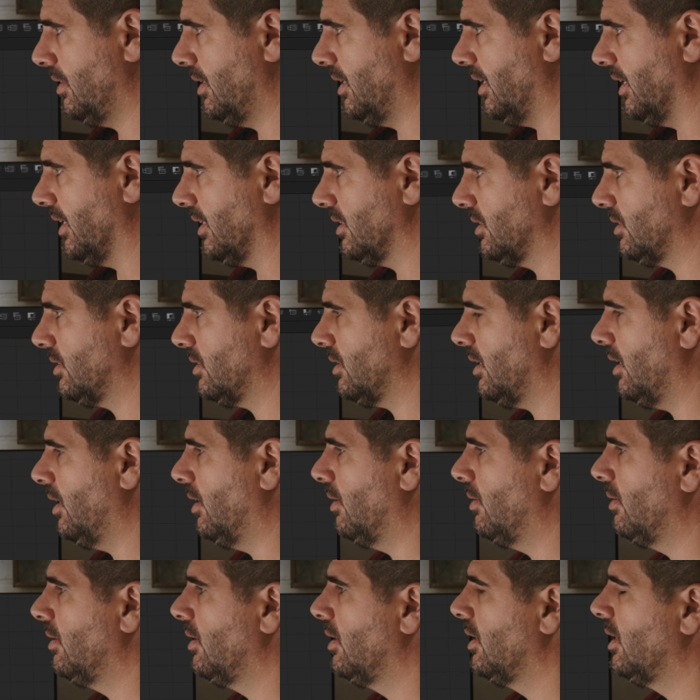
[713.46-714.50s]
Like
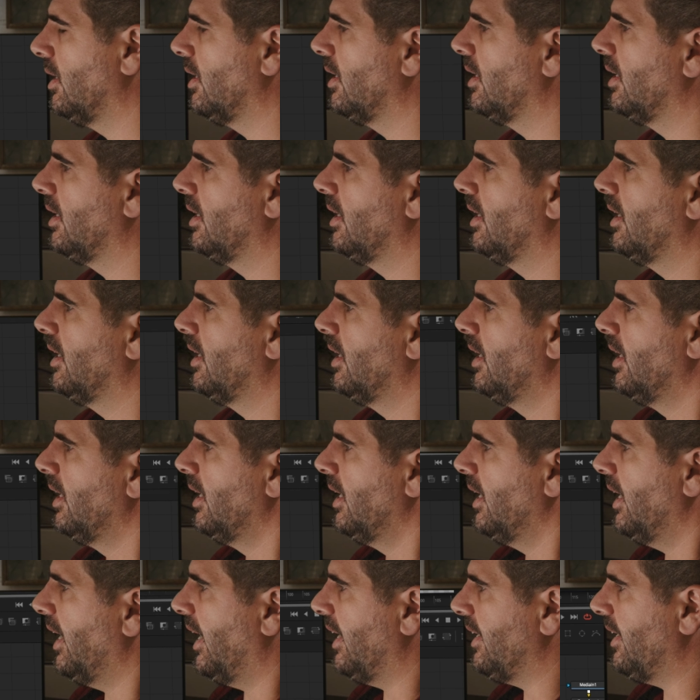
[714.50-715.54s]
so.
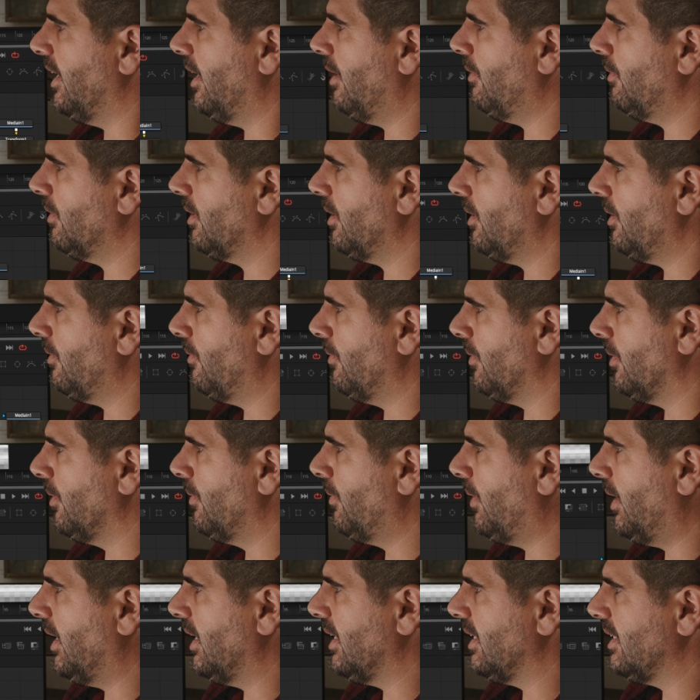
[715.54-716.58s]
And now we
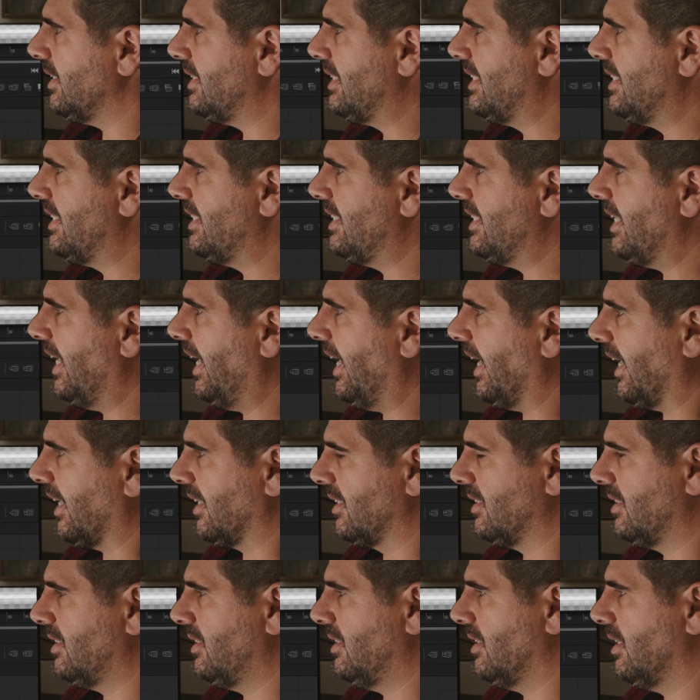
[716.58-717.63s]
want
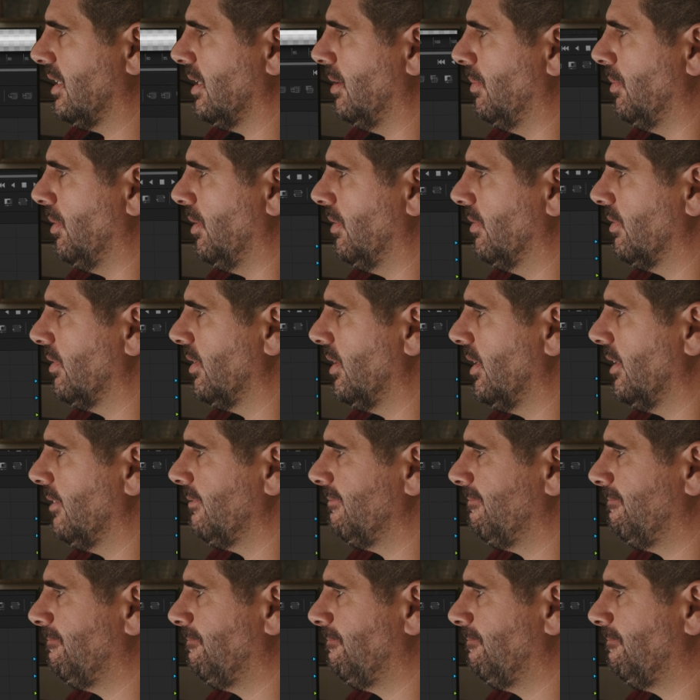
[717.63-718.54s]
text to come over it.